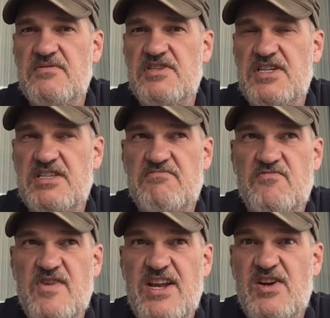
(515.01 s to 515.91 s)
just
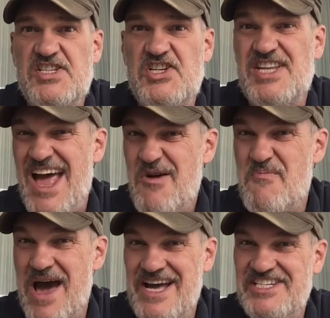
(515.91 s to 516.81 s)
realise just how
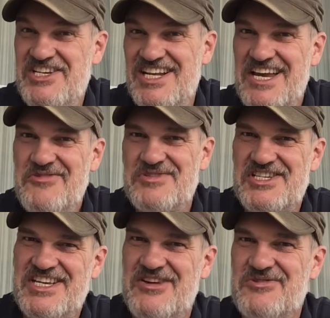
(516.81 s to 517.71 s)
bad your language
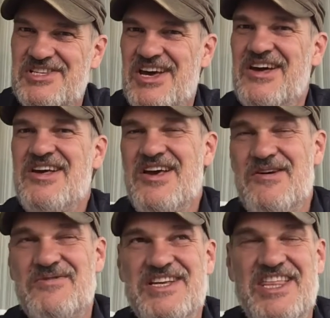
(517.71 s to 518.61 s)
skills are
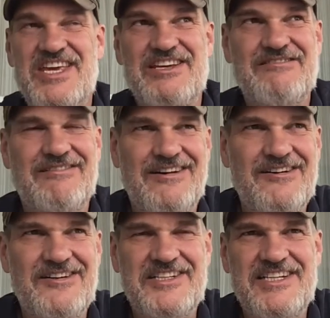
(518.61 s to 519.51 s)
when you're thinking,
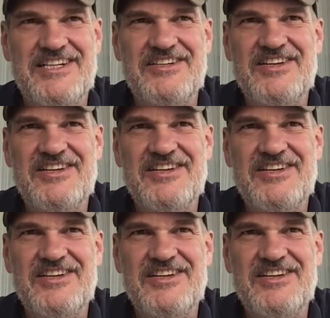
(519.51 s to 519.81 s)
God, I